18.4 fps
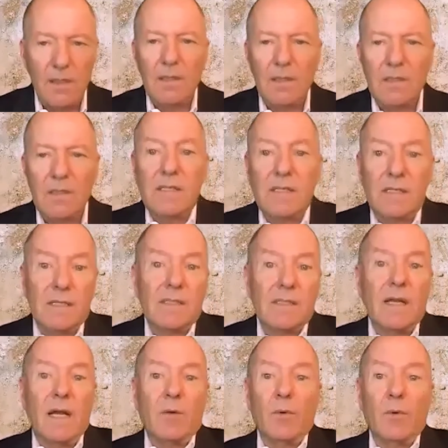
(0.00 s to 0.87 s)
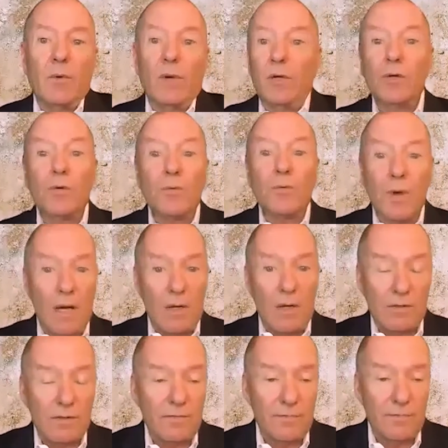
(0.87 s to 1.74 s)
Since then, we had two
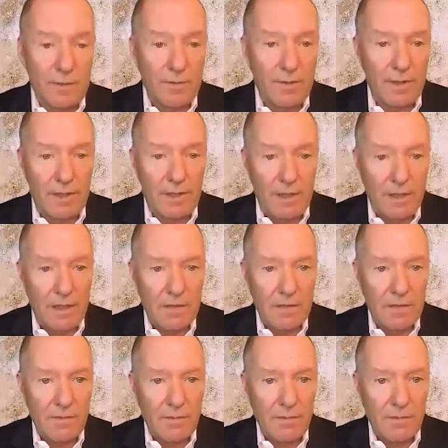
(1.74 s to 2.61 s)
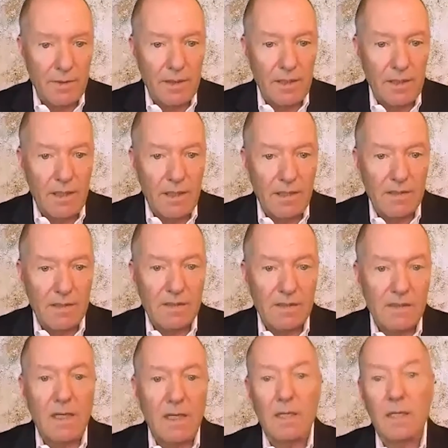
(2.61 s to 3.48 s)
rounds of accreditation of the
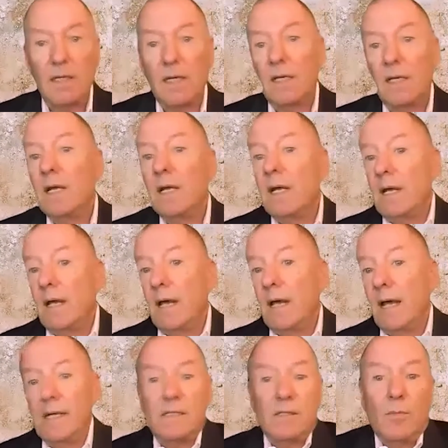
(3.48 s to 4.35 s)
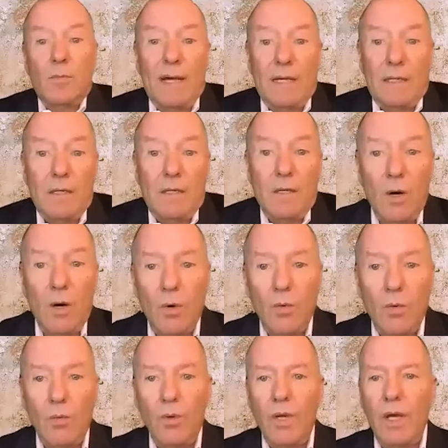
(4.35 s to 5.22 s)
DAC, and as you might know,
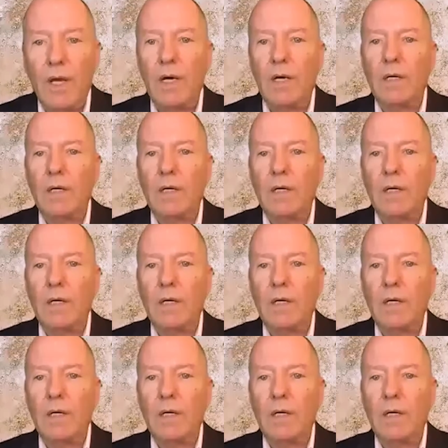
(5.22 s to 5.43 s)
we